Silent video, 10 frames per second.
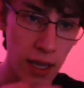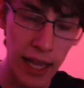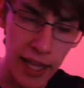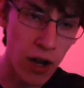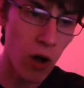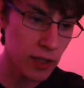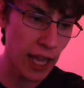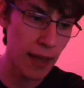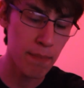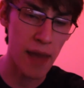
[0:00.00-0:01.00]
it all
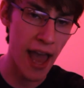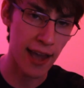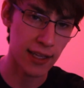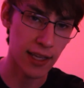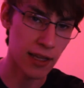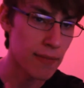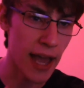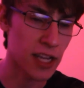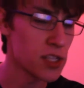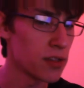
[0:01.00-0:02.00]
came back in
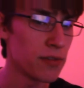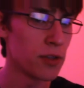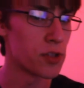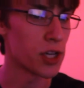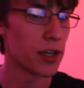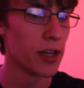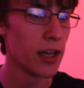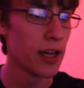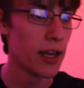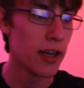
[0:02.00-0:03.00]
Back to the Future.
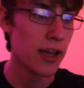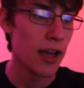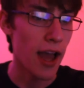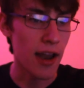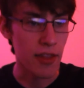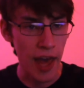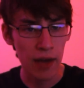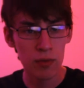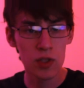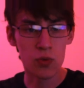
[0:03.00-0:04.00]
And
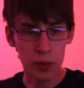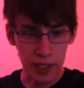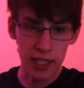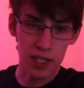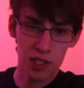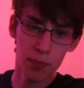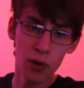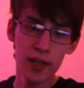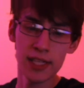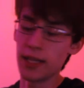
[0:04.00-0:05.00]
that was really
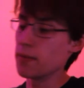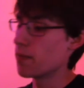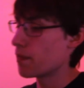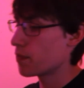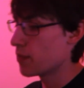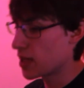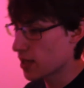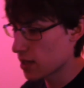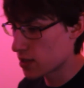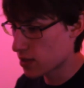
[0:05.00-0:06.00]
disappointing,
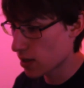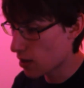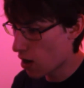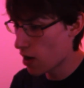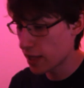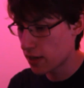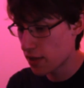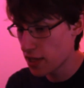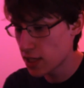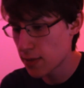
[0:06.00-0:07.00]
because all I could
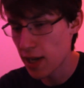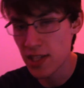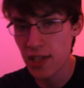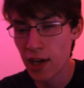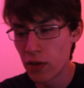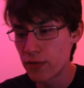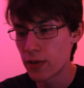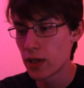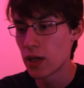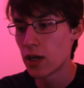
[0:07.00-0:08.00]
think to myself
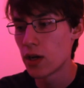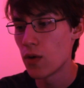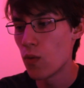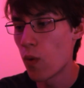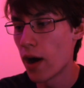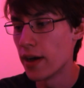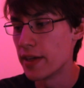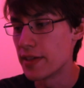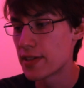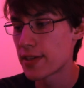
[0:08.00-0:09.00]

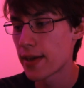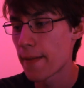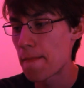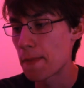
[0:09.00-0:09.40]
was,